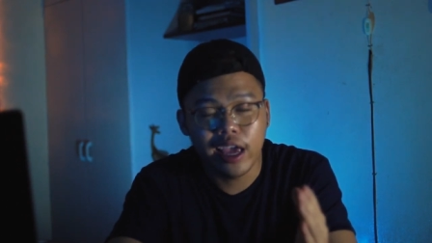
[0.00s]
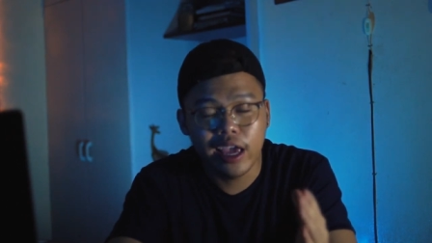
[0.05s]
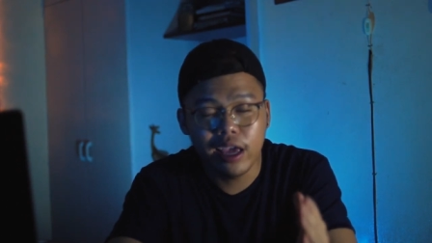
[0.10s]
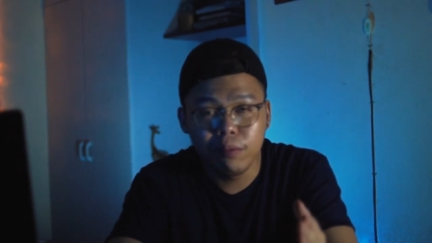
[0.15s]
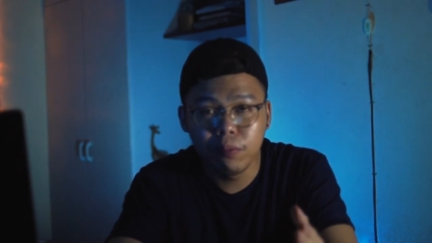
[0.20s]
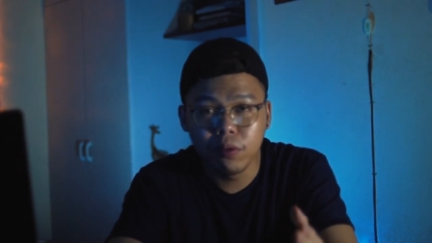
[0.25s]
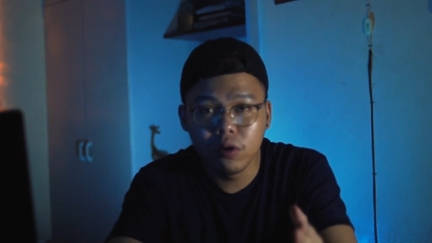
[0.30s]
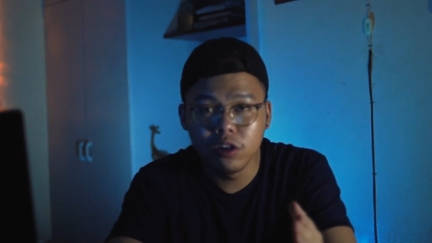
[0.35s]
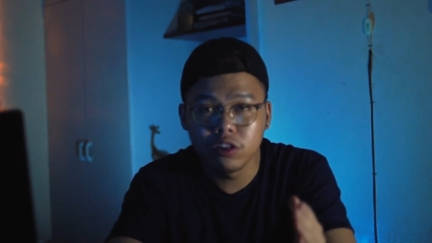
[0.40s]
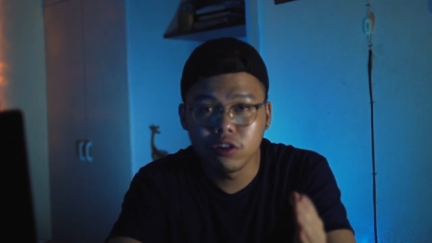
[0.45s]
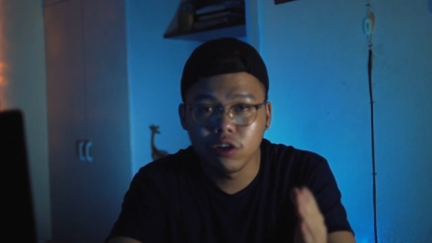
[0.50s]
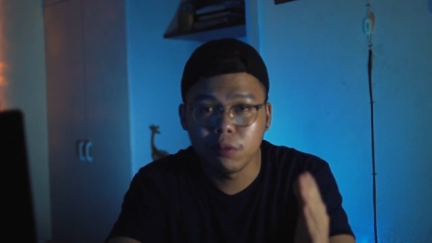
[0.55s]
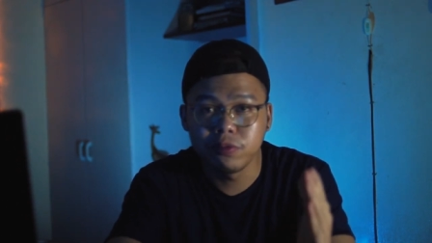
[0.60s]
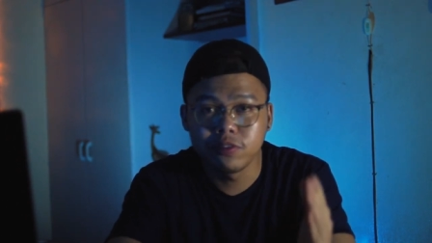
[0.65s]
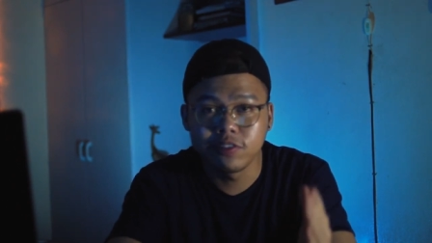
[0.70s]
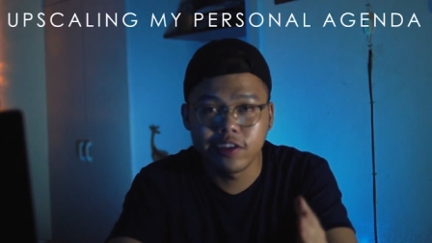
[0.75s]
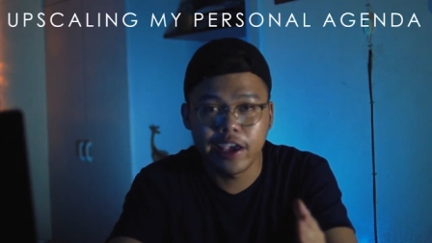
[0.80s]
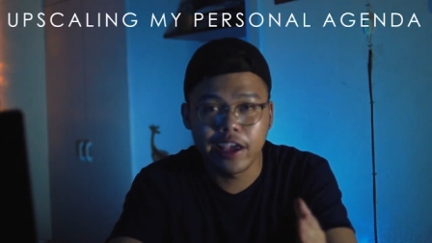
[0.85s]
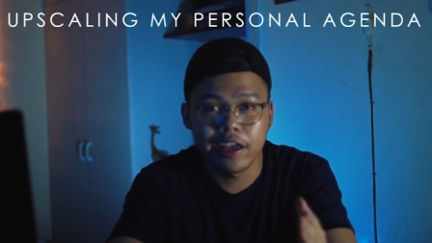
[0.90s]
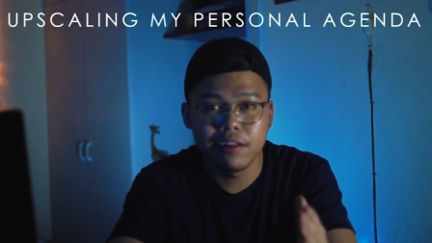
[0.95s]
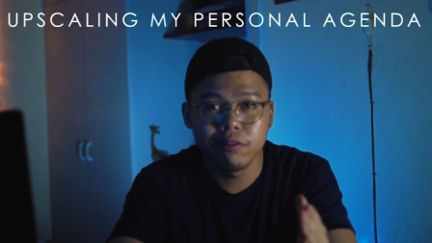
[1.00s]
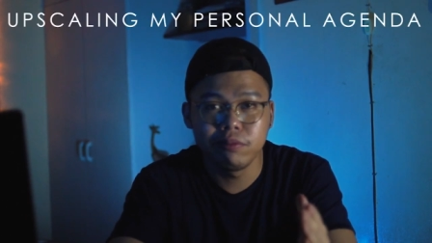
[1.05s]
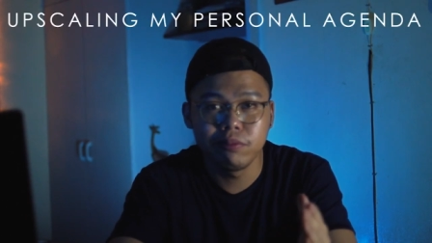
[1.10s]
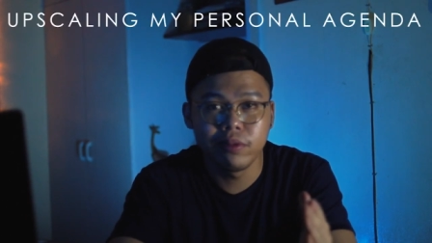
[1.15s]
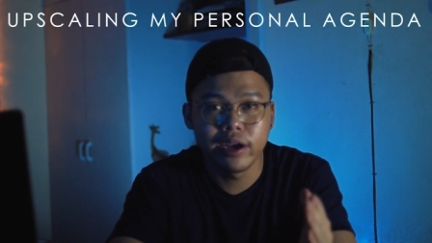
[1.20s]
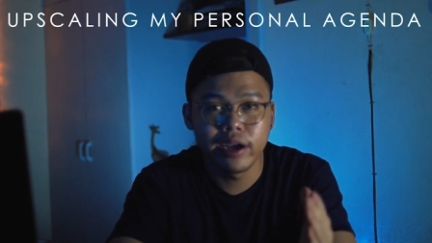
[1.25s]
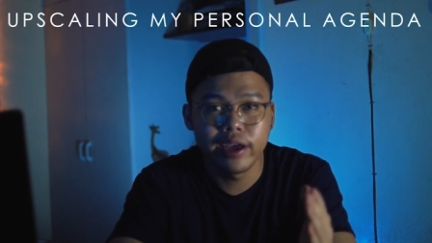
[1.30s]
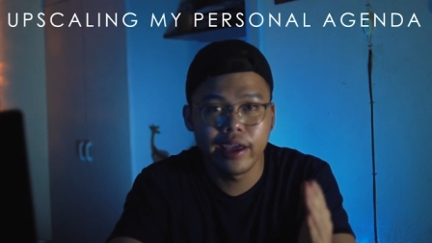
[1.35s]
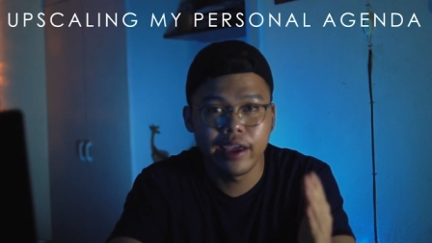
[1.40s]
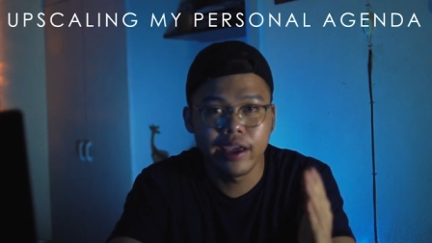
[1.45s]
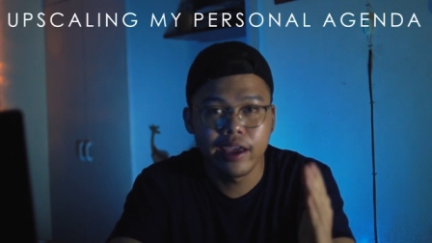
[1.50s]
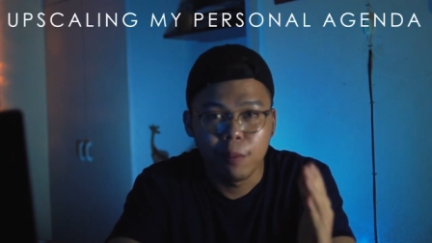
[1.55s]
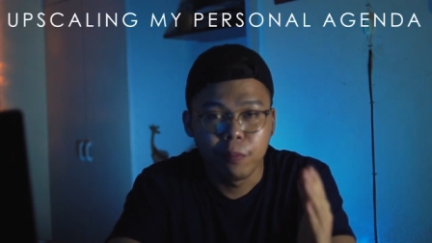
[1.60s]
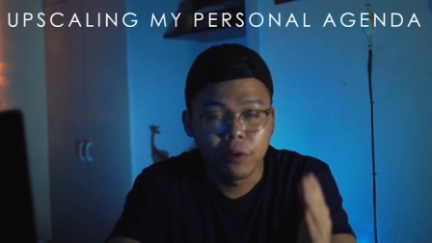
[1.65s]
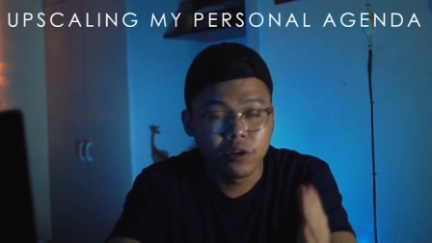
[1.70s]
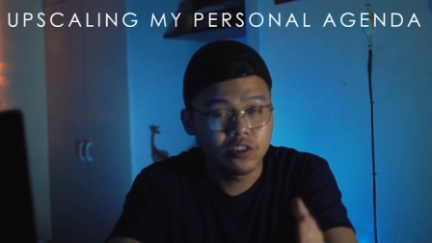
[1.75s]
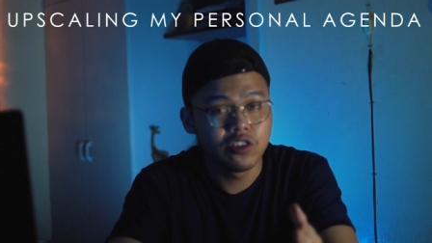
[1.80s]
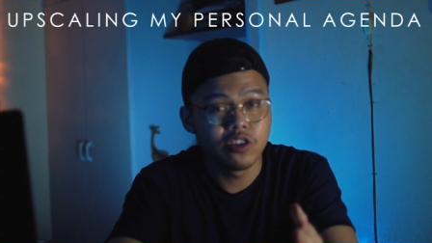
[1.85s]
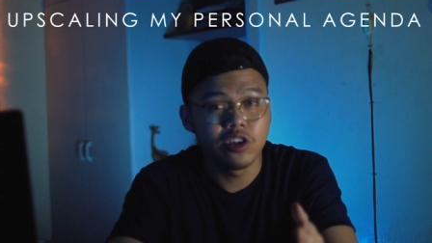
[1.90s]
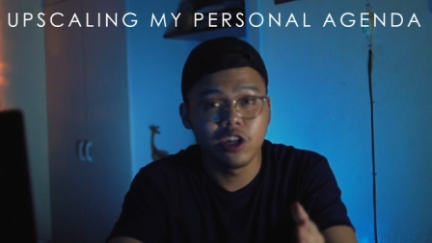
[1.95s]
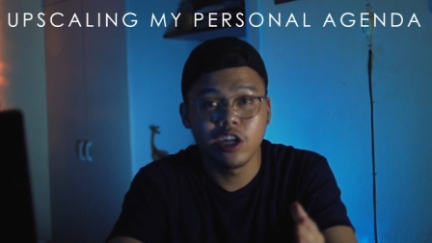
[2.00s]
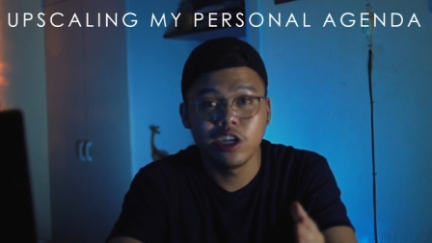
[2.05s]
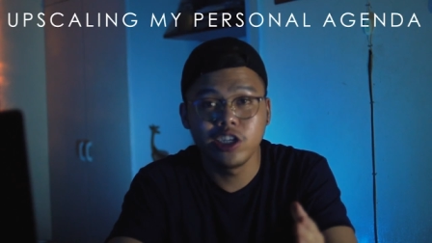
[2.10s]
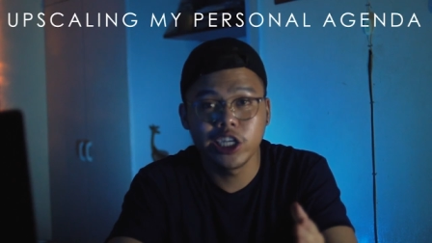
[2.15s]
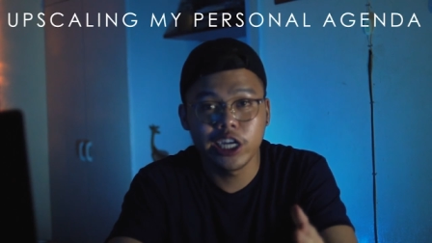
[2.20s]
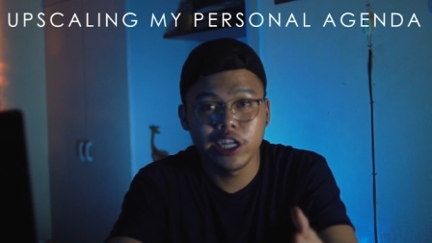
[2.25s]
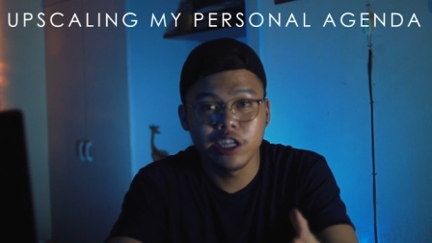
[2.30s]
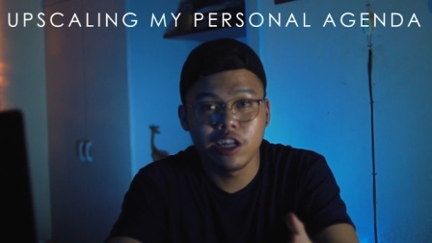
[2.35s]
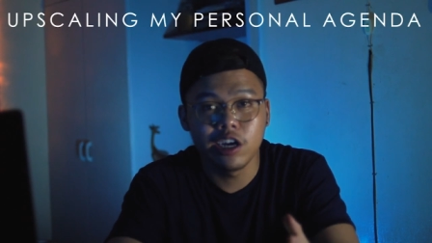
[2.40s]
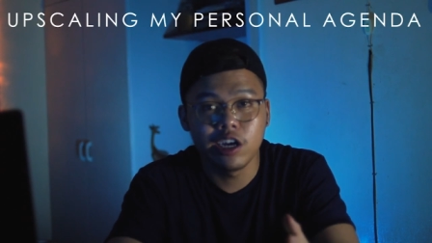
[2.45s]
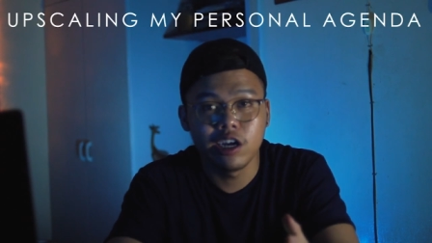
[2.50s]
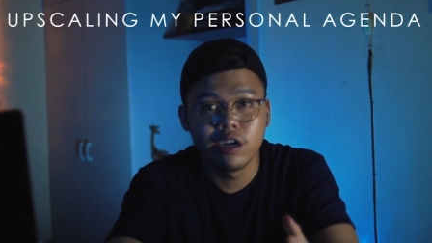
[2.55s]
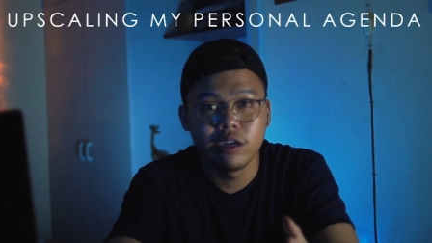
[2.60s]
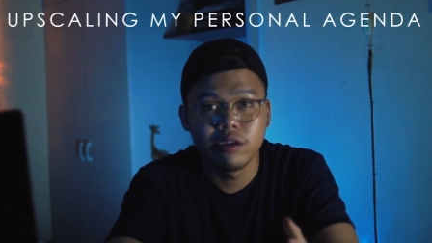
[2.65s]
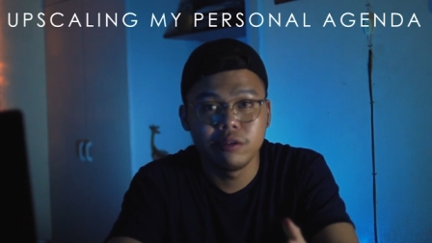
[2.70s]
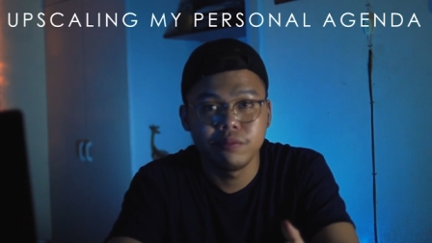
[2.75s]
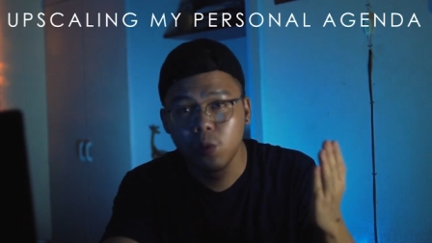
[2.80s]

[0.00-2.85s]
able to upscale my personal agenda.